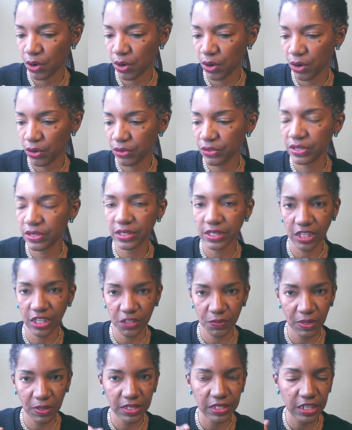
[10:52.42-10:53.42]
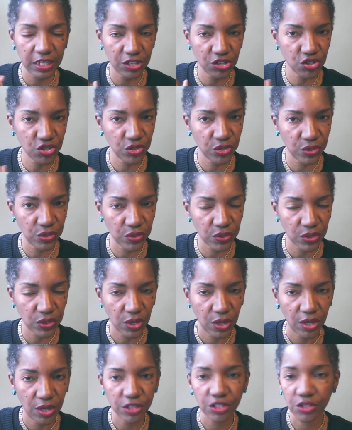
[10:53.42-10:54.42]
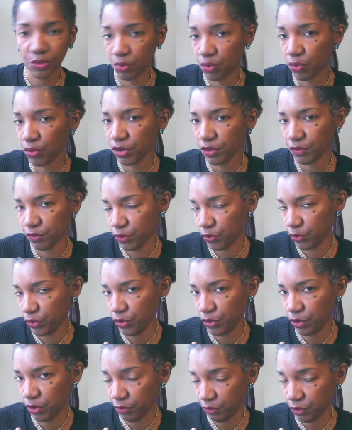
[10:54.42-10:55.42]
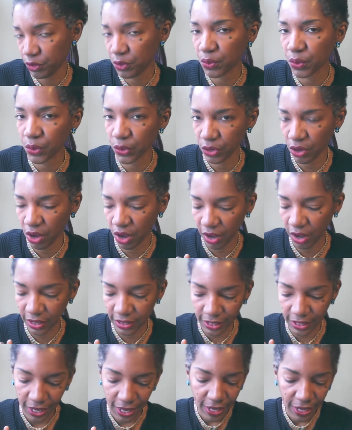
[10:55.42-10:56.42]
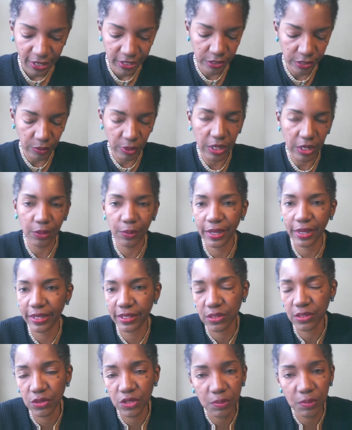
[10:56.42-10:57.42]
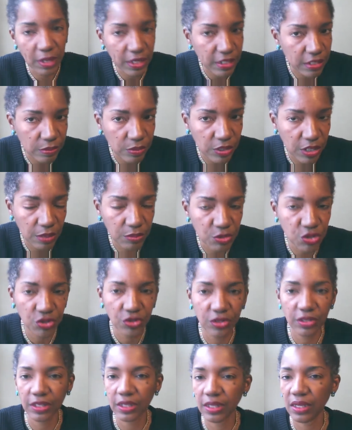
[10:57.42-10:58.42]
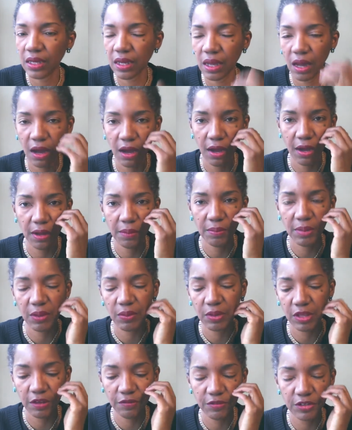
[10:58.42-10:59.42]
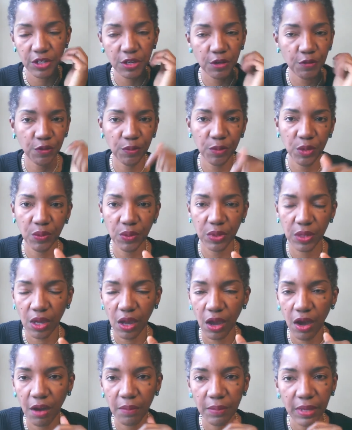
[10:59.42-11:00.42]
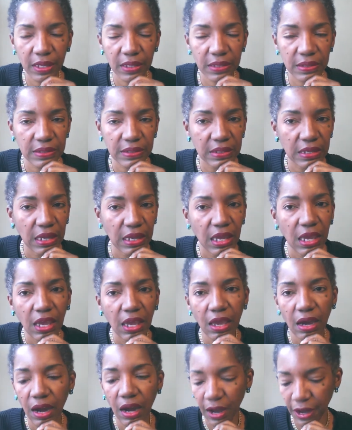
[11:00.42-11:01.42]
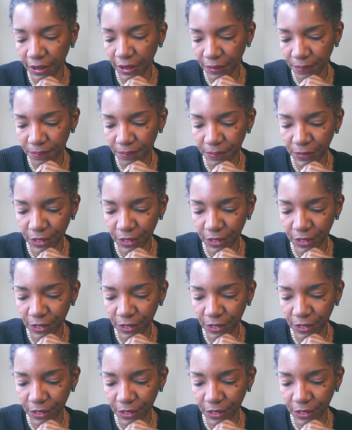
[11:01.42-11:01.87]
are these expectations supportive or, of you or not? So anyway, so spend some time journaling. Um, I would love to hear from you in the comments. Um,